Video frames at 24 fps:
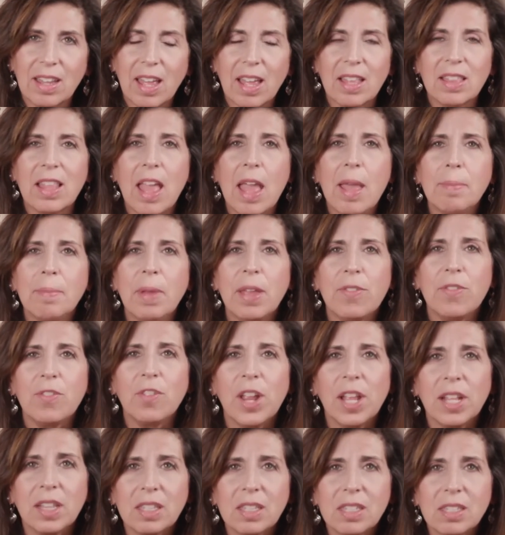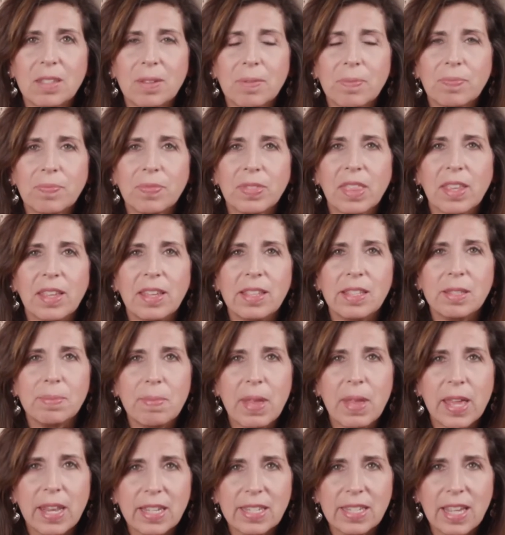And that, my friends, is
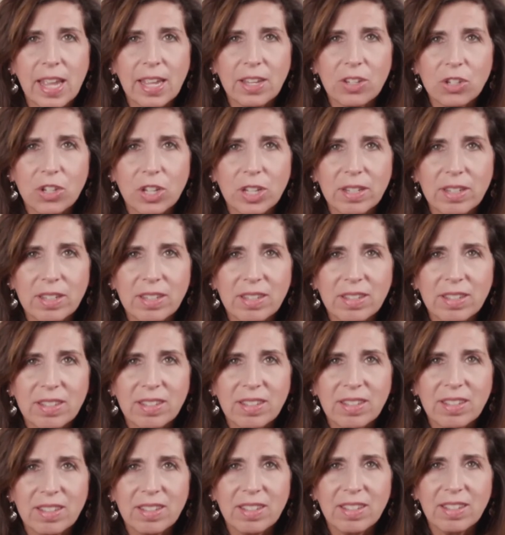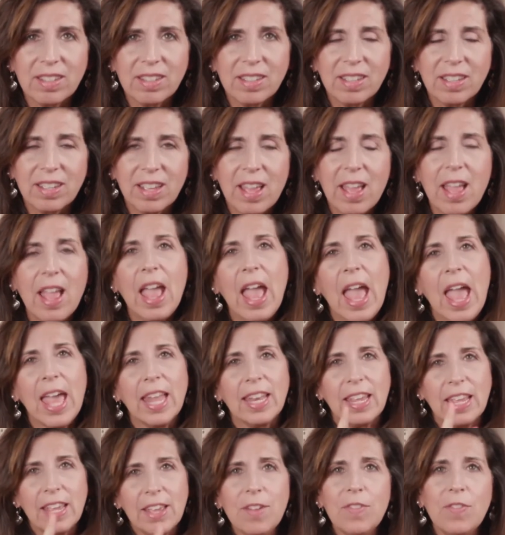meditation.
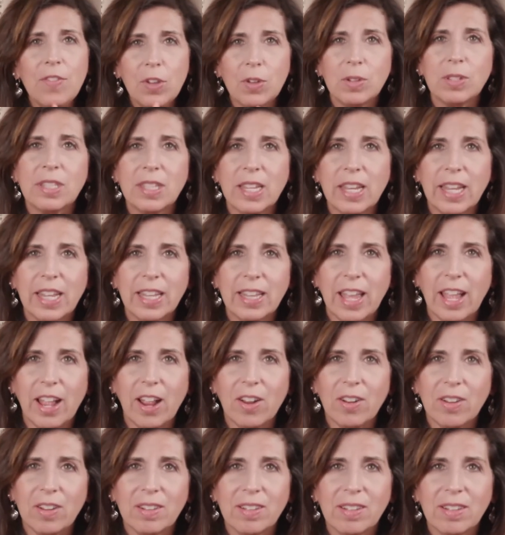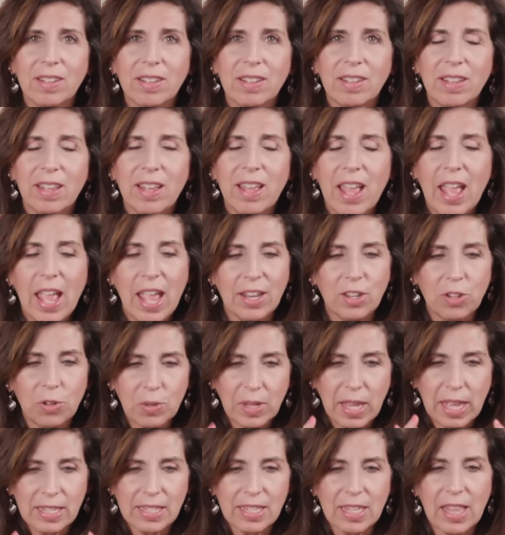And if you're sitting there and you
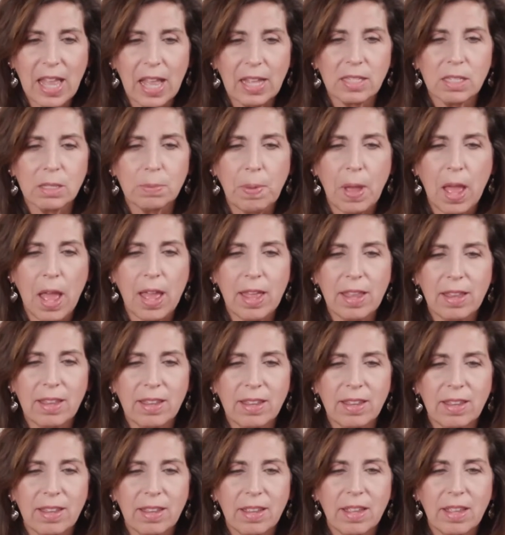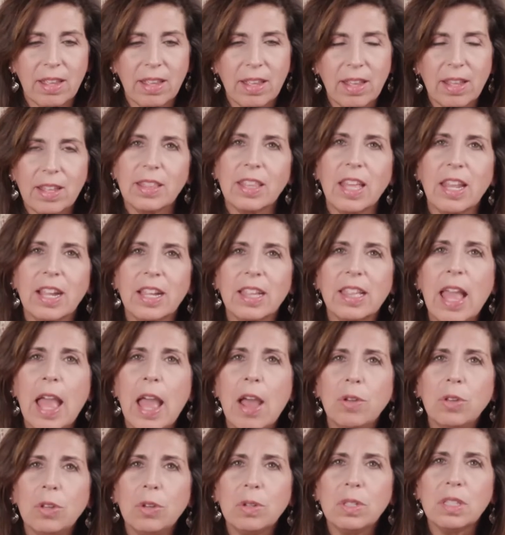get to that spot, then
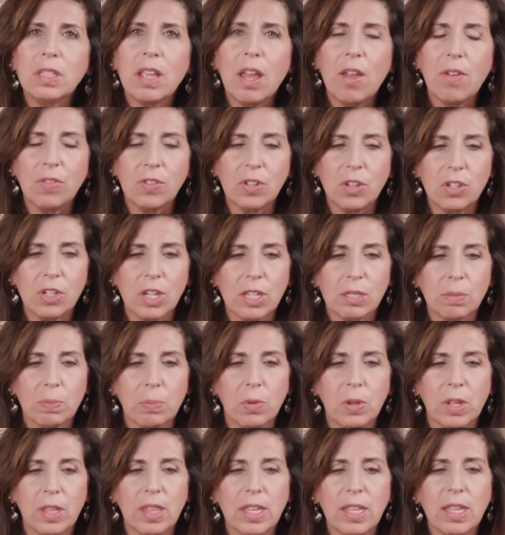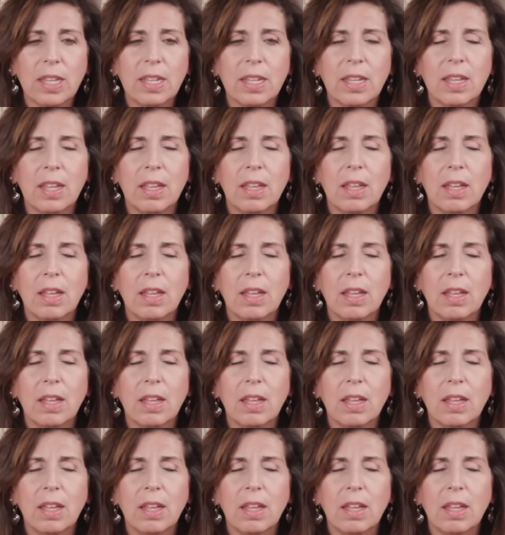allow yourself to just breathe in